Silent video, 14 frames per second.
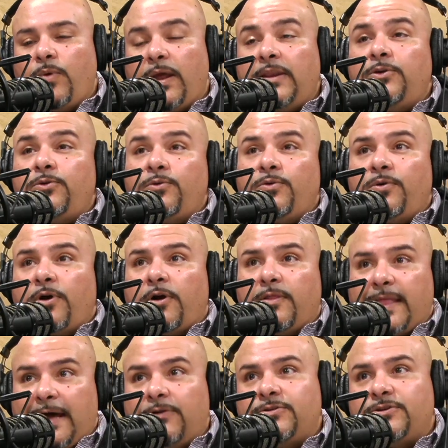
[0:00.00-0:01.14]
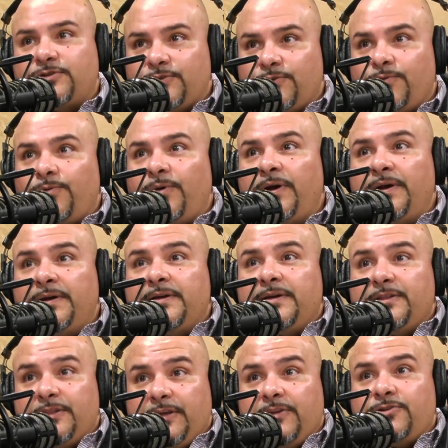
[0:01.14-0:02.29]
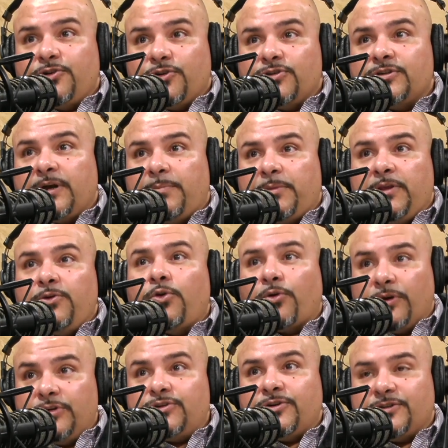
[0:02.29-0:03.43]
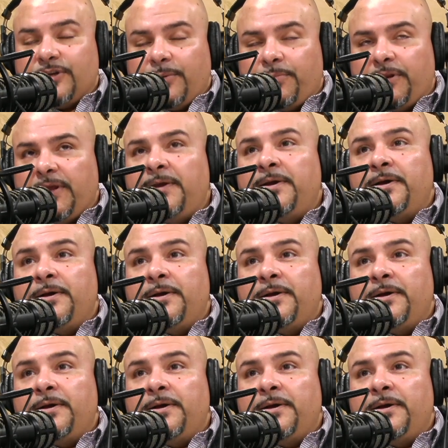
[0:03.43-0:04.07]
you are allowed to sue the insurance company, your insurance company,